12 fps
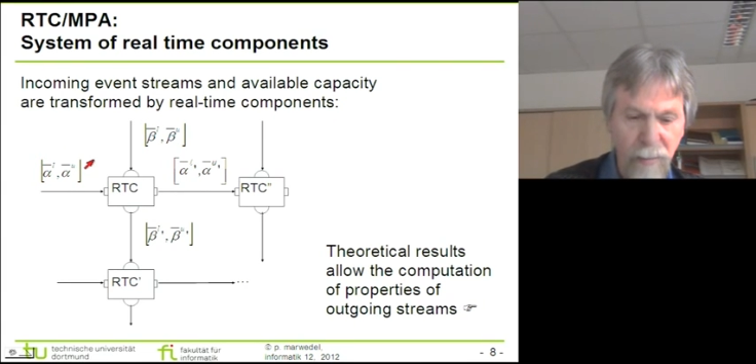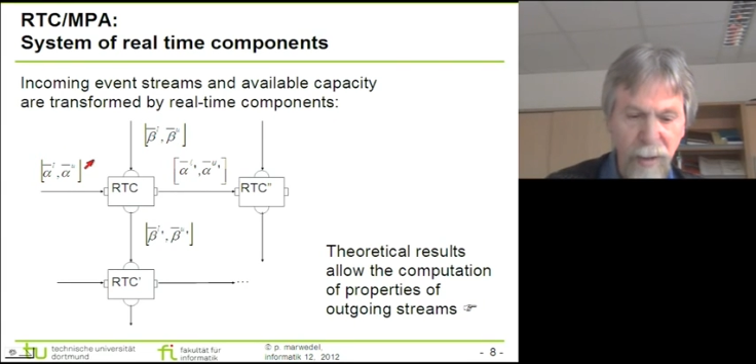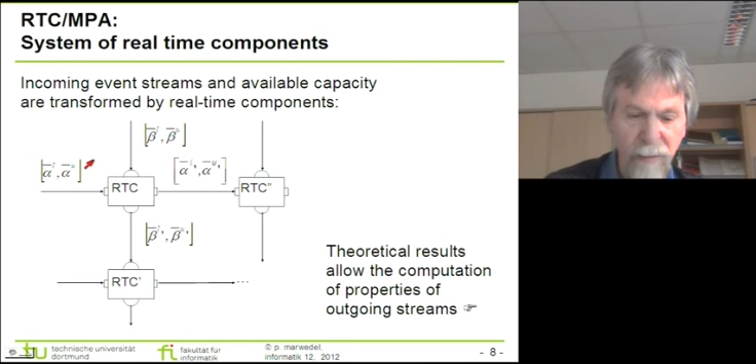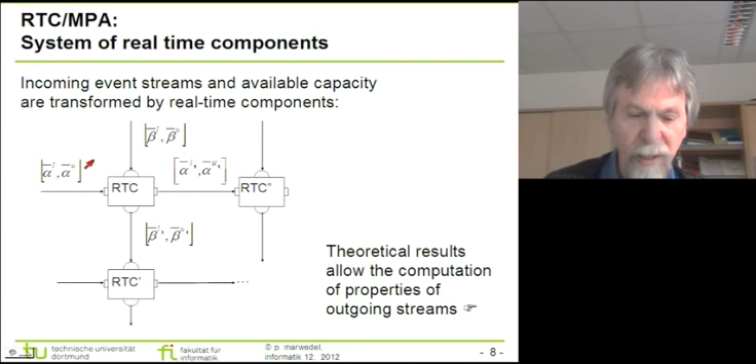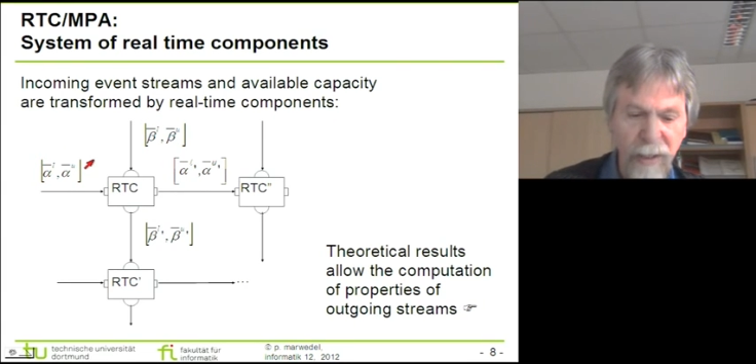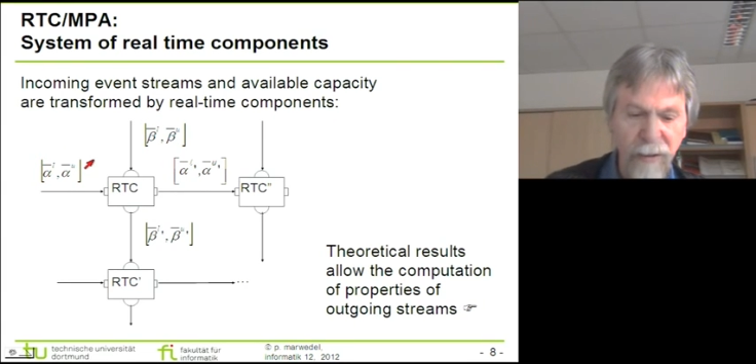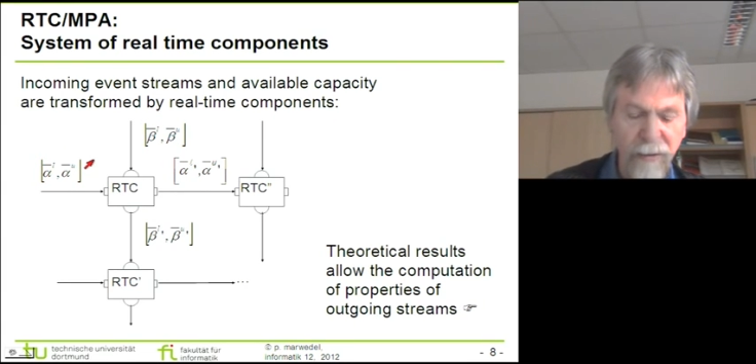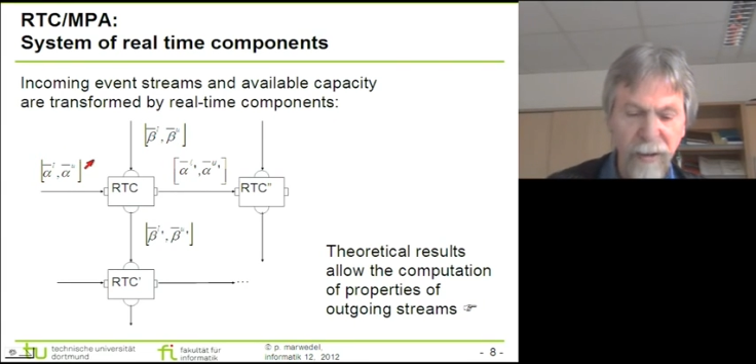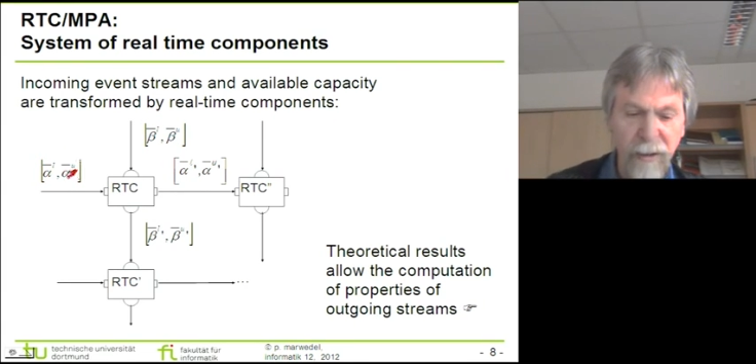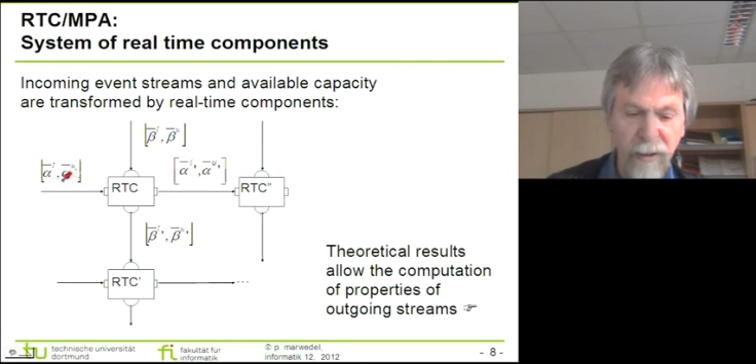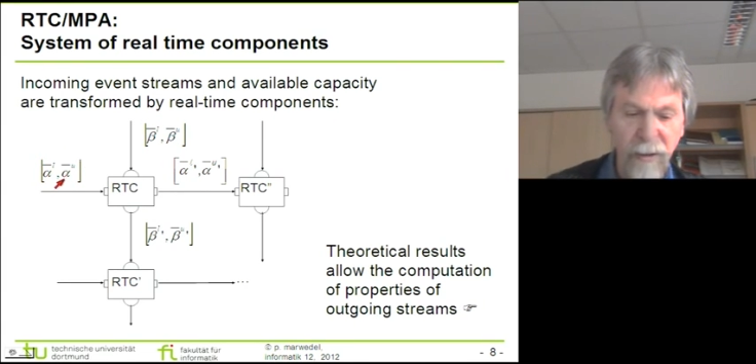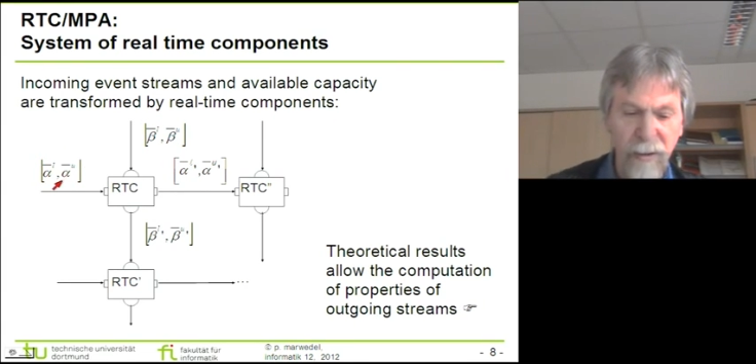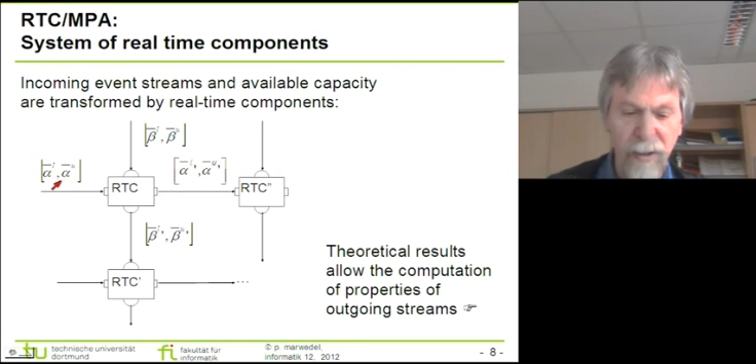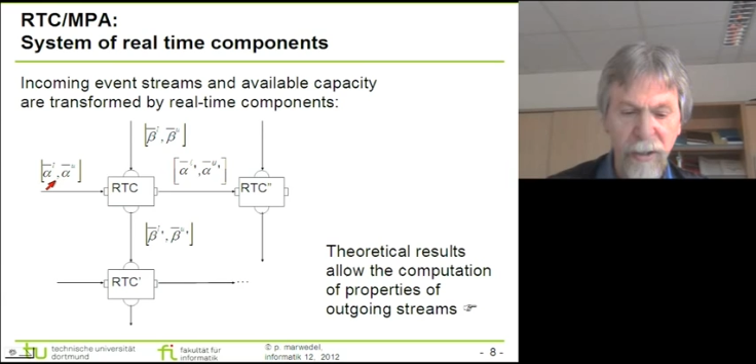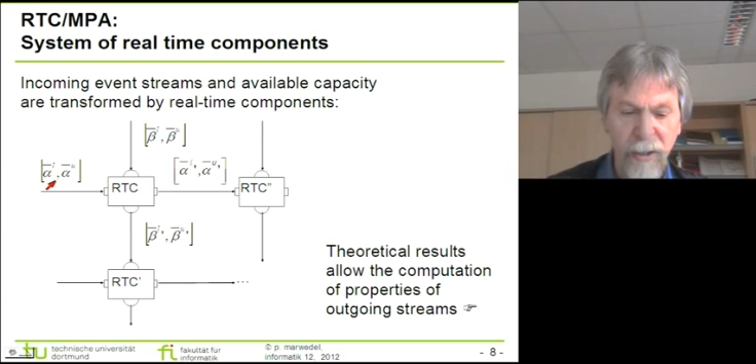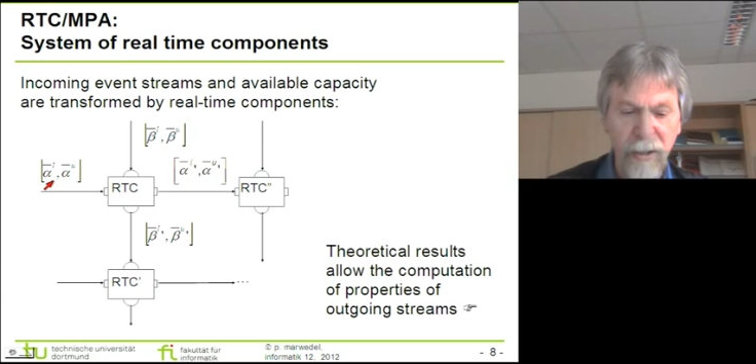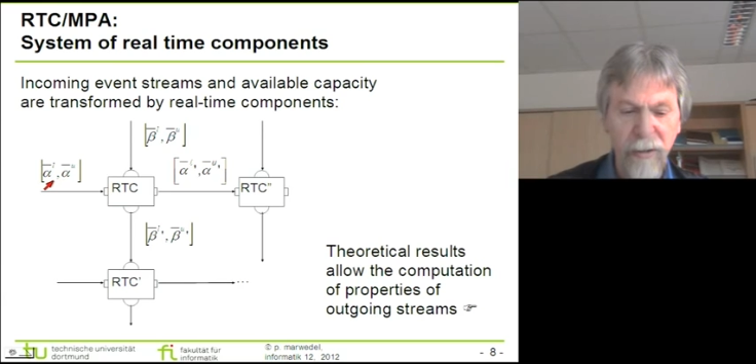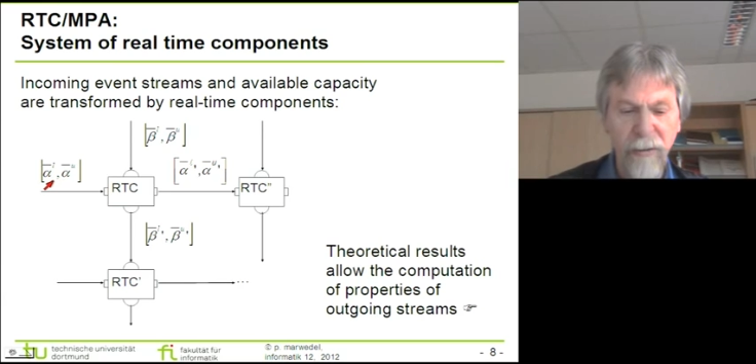events that are
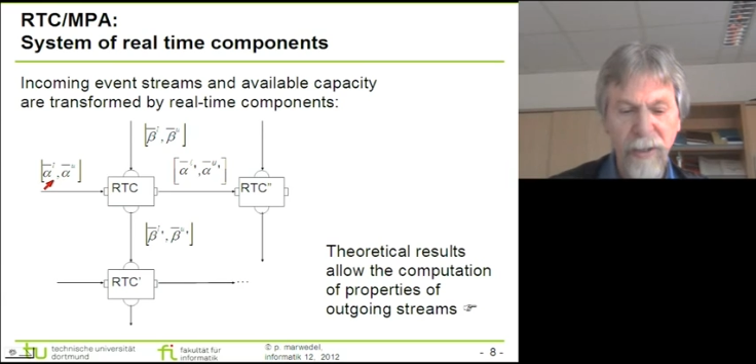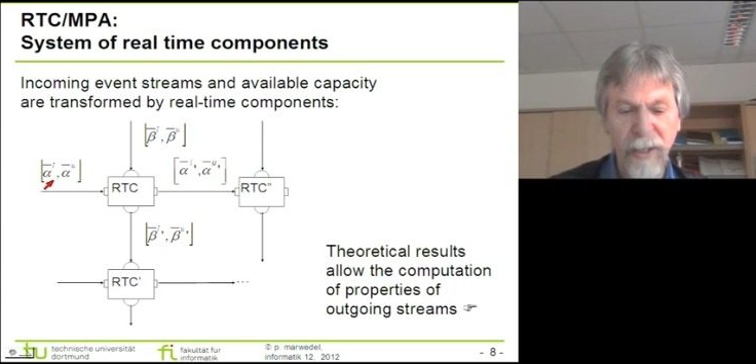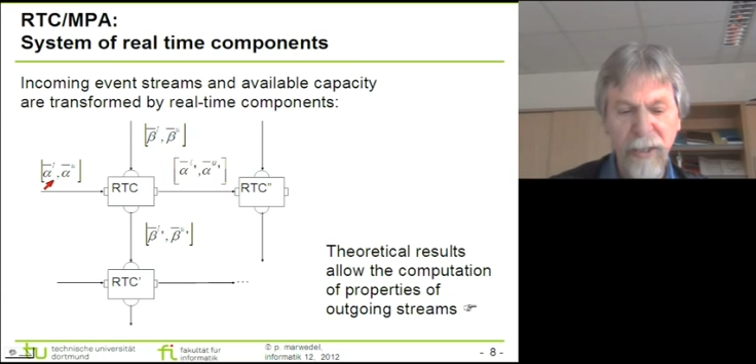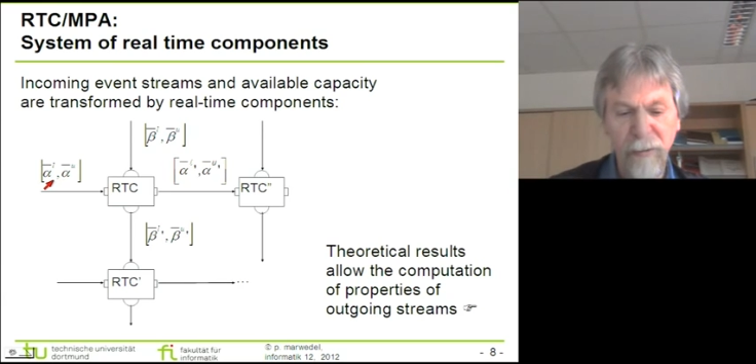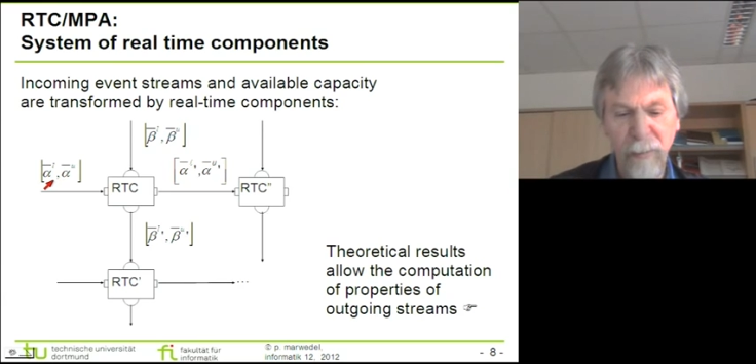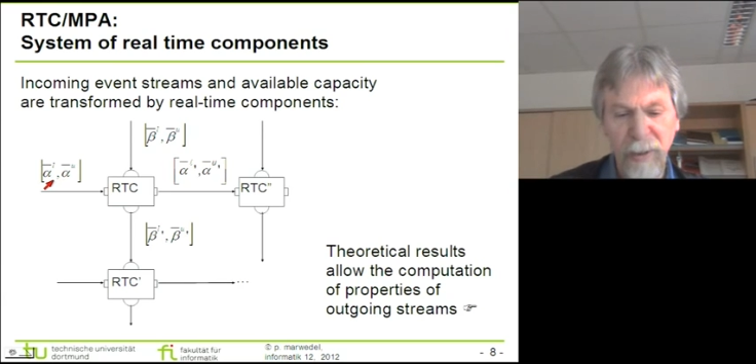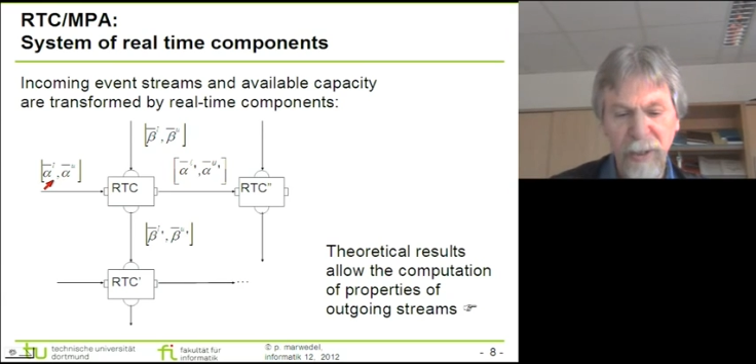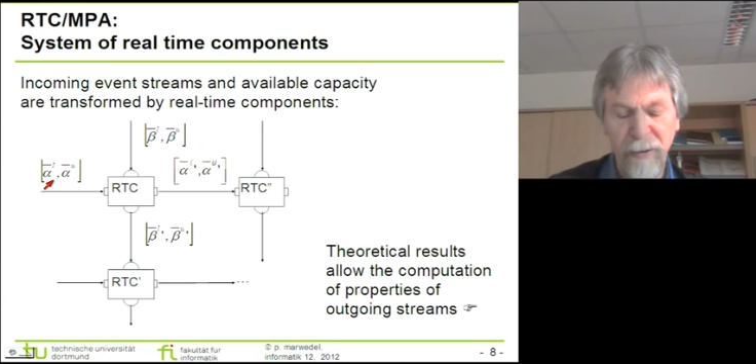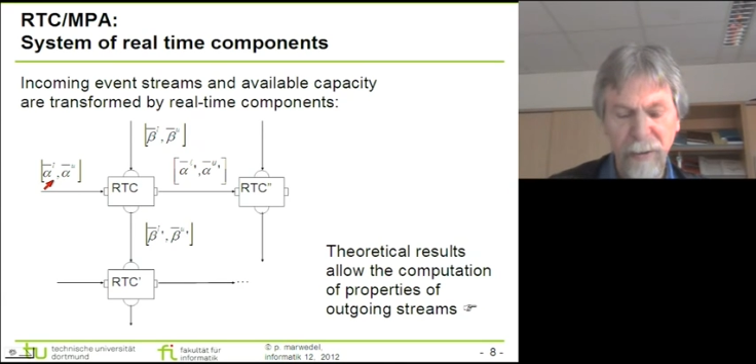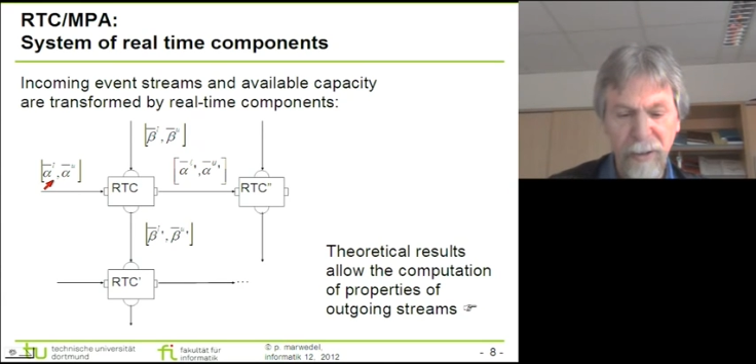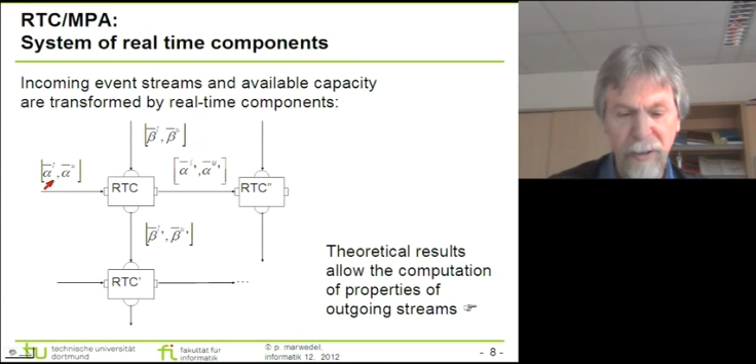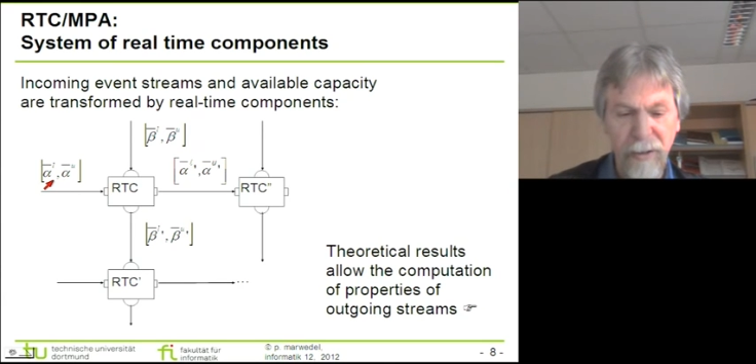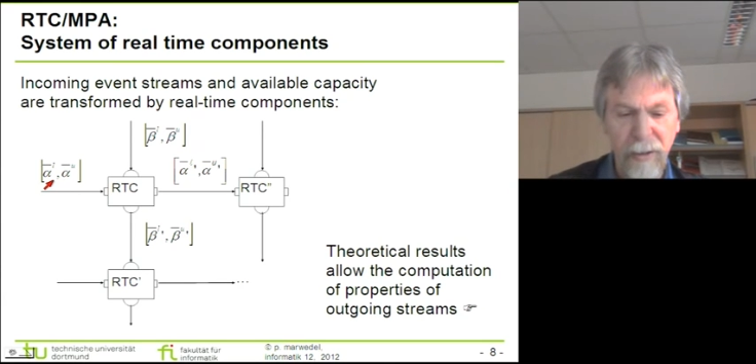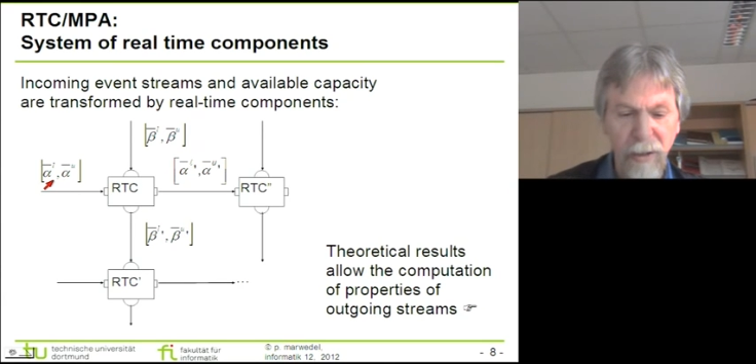characterized by their